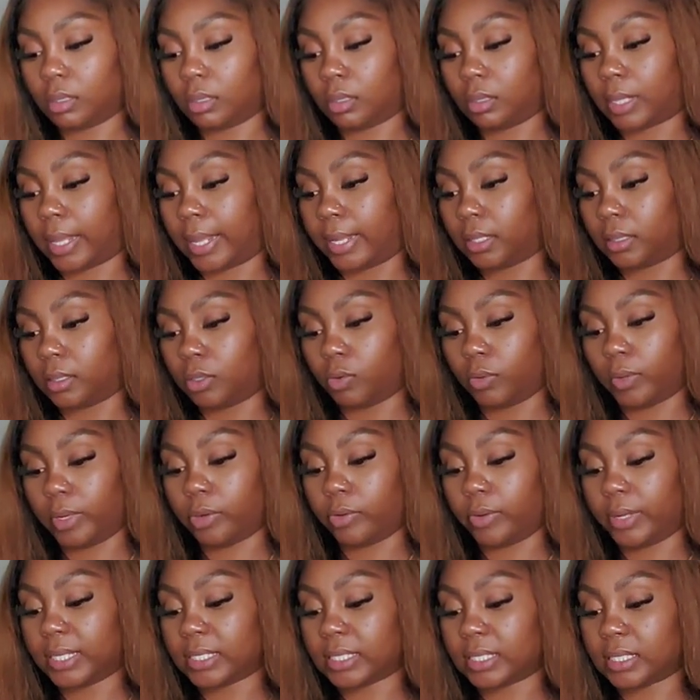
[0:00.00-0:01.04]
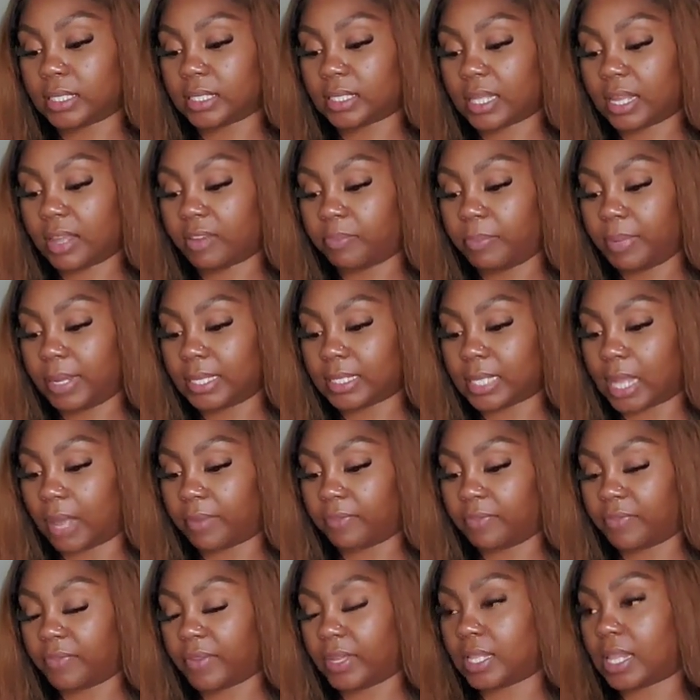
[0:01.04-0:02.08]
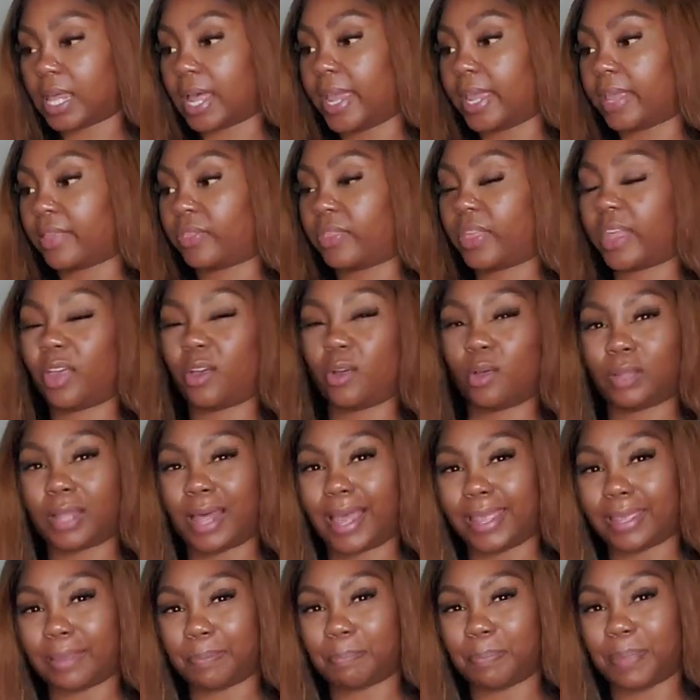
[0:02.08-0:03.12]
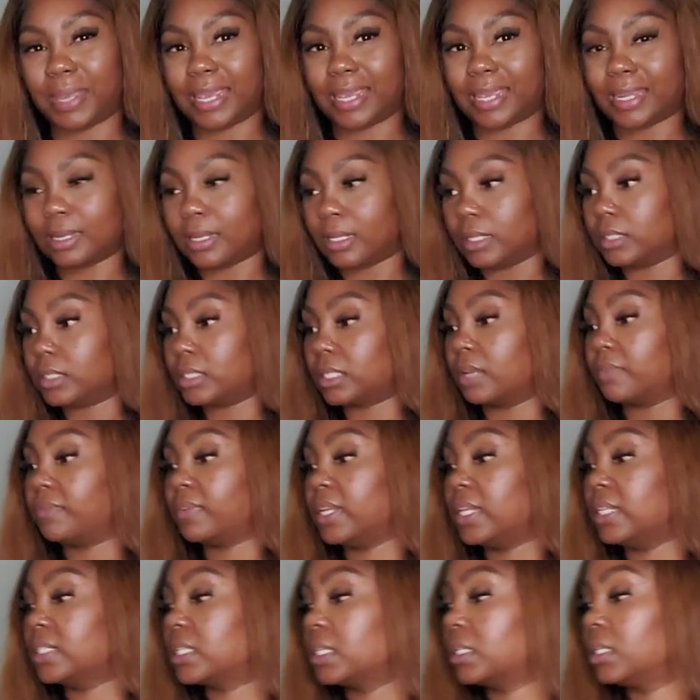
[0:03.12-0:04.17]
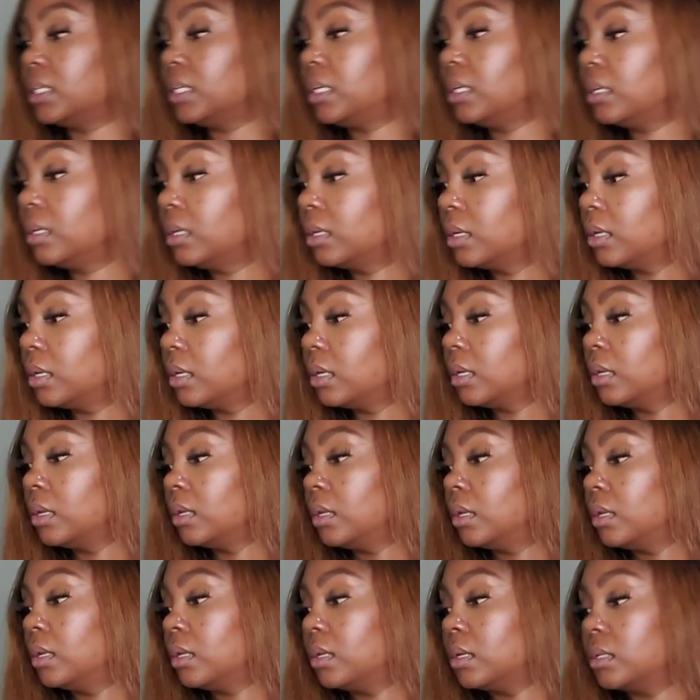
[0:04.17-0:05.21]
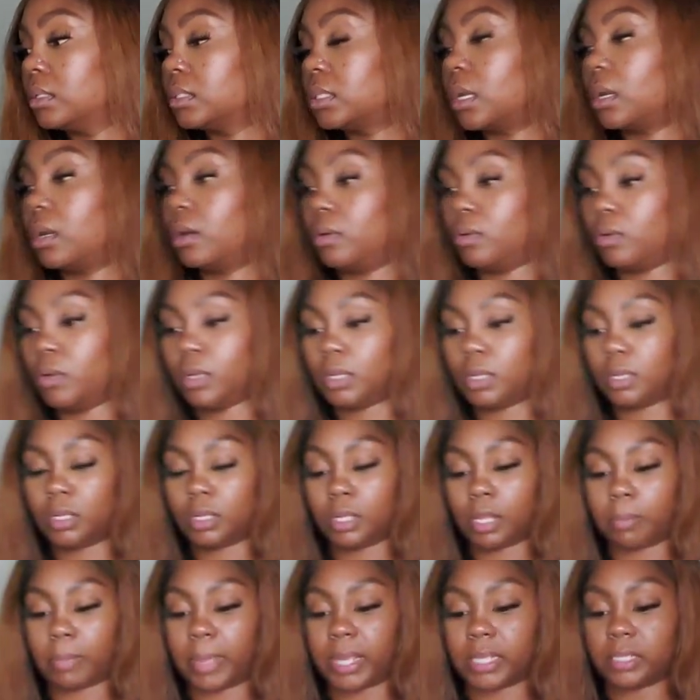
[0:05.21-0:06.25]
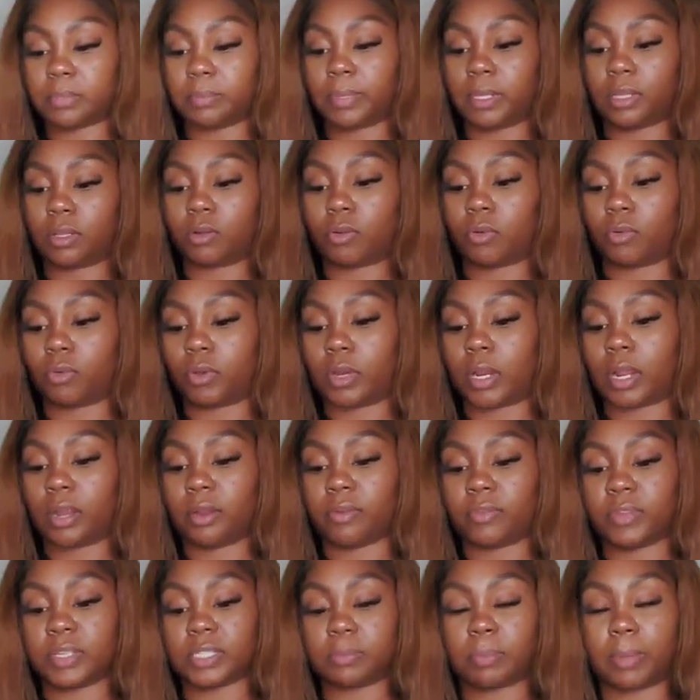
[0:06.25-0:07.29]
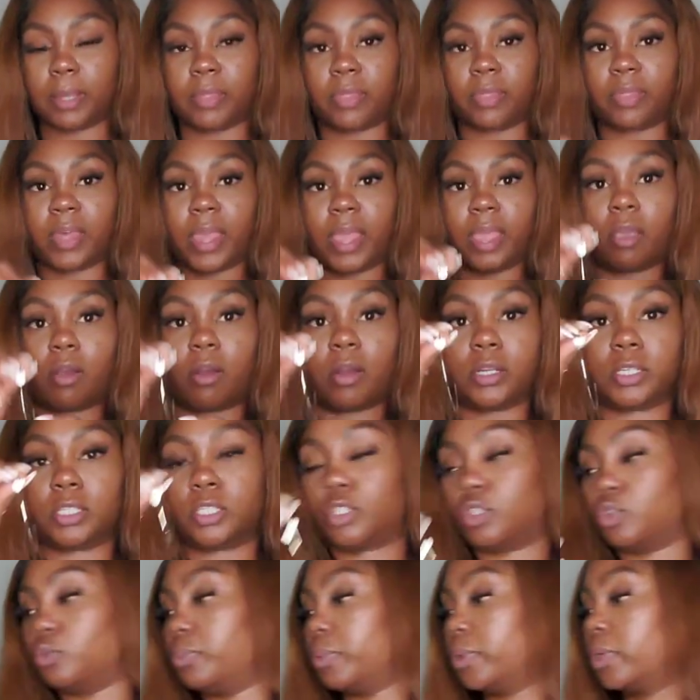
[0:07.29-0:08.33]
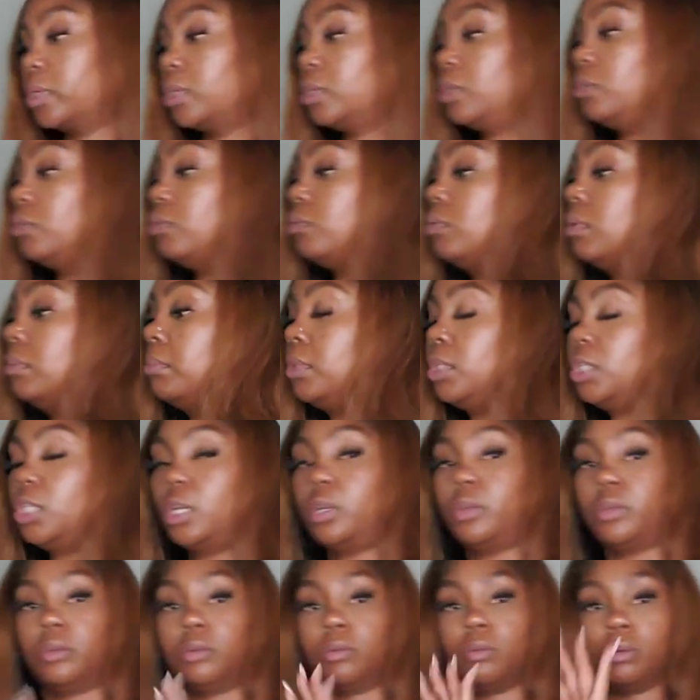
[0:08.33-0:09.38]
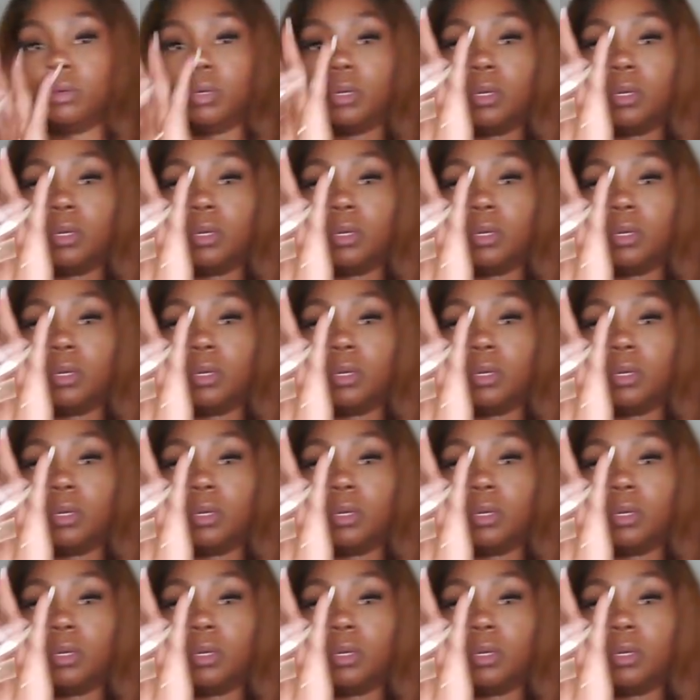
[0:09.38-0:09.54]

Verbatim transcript: like little earrings and stuff because I feel like they'll like bend and stuff easily. So it makes me a little nervous, but they are super cute. Let me show you.